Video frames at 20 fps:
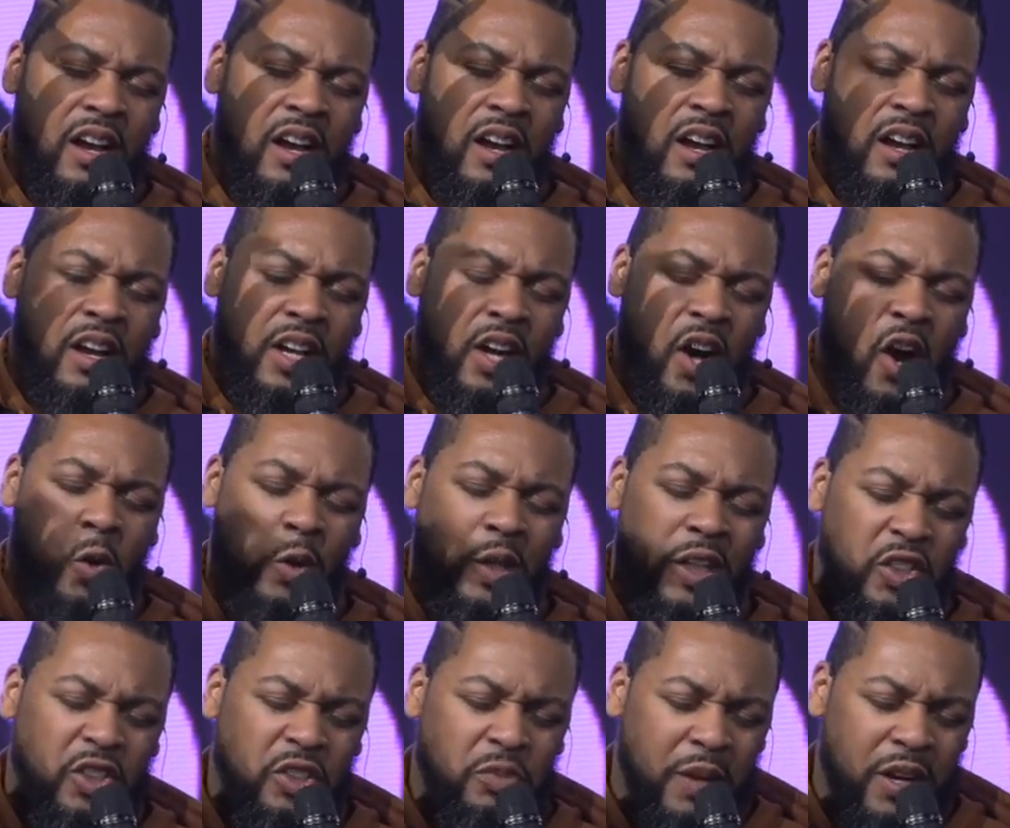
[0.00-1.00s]
Your Holy
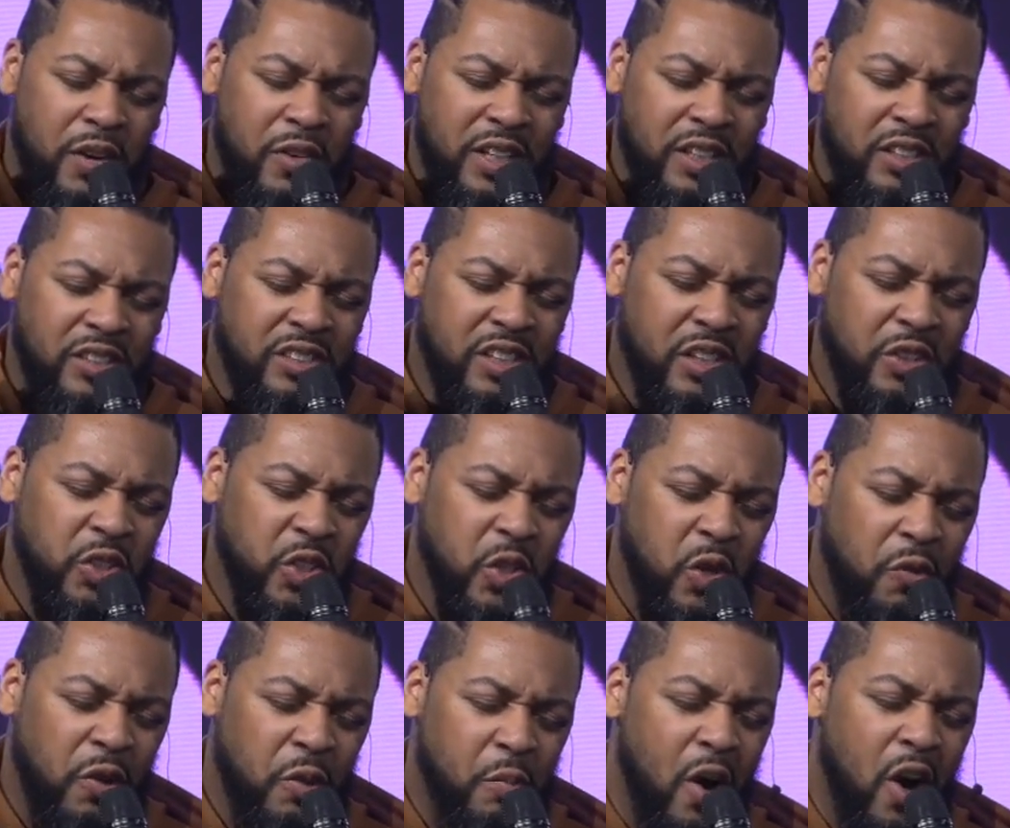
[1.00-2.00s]
Spirit is still doing
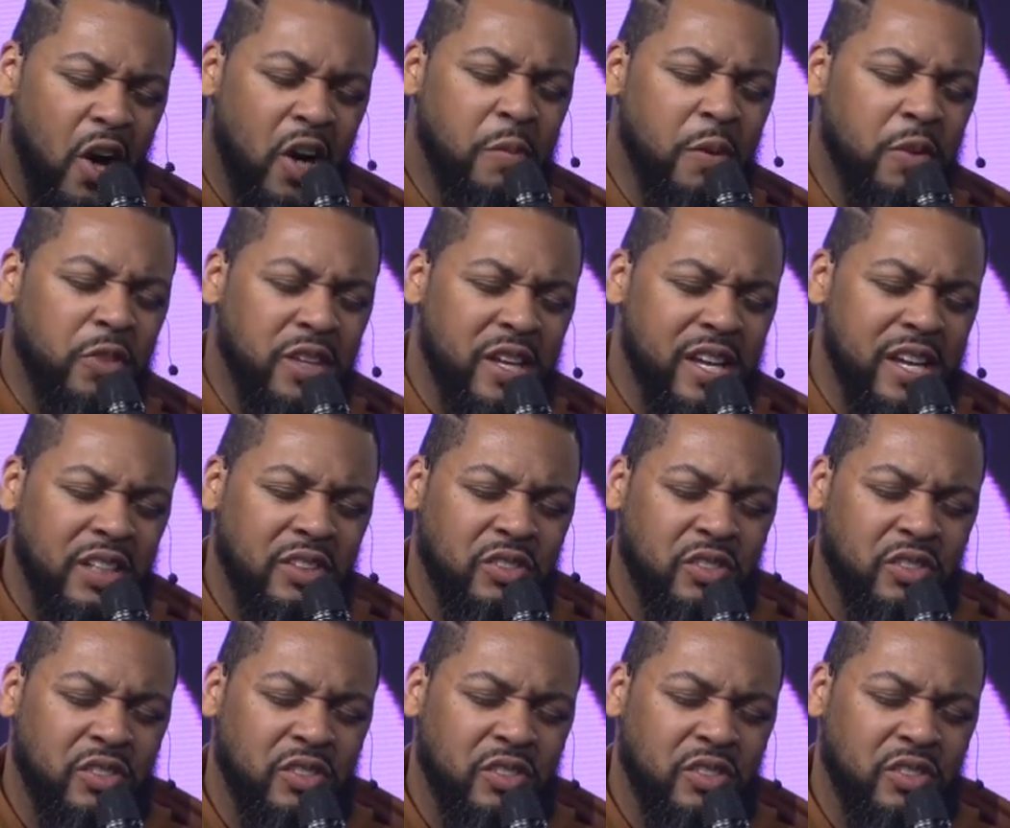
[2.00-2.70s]
remarkable things,